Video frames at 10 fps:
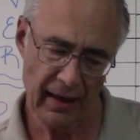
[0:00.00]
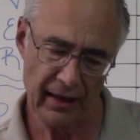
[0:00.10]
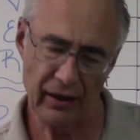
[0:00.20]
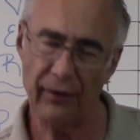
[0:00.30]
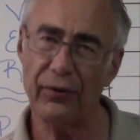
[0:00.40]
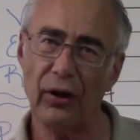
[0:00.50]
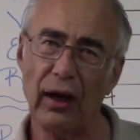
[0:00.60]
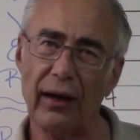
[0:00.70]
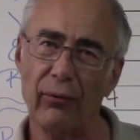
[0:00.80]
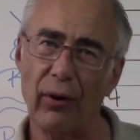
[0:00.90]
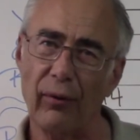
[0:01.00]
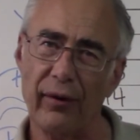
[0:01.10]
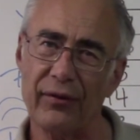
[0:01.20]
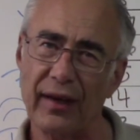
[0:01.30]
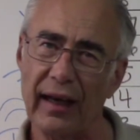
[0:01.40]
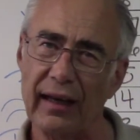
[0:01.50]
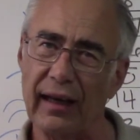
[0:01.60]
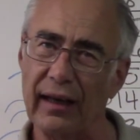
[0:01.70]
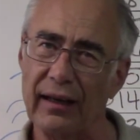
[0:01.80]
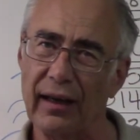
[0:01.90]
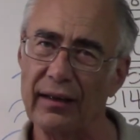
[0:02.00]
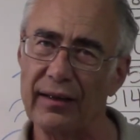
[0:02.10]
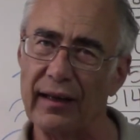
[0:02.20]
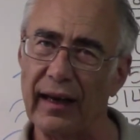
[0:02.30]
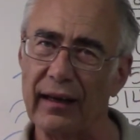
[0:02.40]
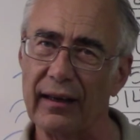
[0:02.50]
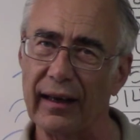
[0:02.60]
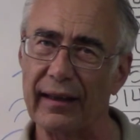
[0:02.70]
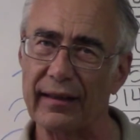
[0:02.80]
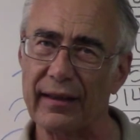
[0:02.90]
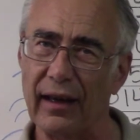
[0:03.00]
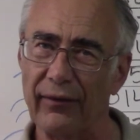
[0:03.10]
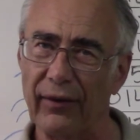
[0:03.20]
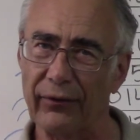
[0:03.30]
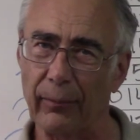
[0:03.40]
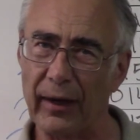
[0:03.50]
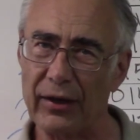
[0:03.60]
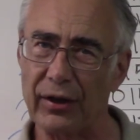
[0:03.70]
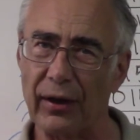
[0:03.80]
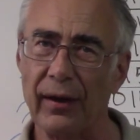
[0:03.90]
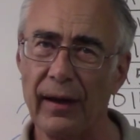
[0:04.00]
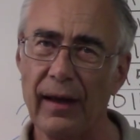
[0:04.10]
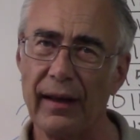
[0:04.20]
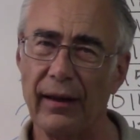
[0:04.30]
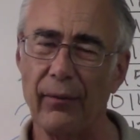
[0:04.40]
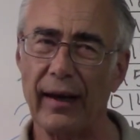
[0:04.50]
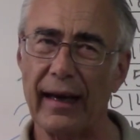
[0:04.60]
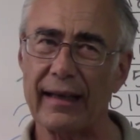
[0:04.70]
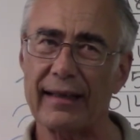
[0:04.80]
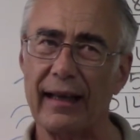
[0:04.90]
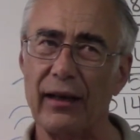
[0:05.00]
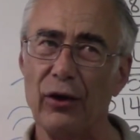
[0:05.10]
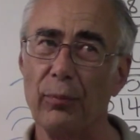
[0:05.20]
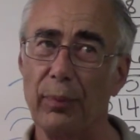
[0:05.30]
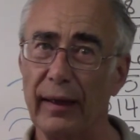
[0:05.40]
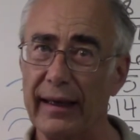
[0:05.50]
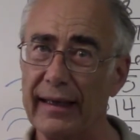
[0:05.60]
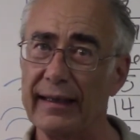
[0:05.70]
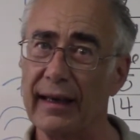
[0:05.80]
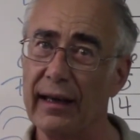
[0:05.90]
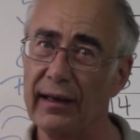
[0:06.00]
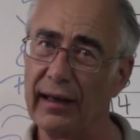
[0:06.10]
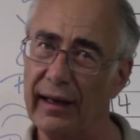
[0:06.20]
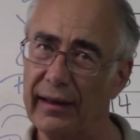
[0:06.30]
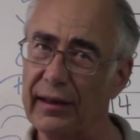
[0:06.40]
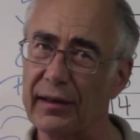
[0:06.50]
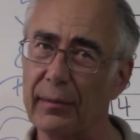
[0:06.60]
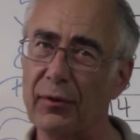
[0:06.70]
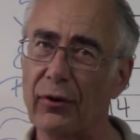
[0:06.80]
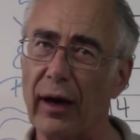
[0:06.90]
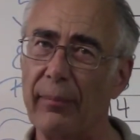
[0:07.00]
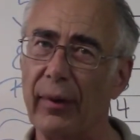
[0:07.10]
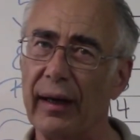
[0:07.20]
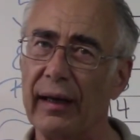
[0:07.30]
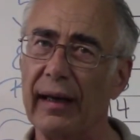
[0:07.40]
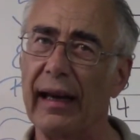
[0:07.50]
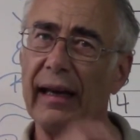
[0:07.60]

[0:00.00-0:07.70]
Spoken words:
Now, if you like what we've said and done today and like this kind of information, then we ask that you please hit the subscribe button and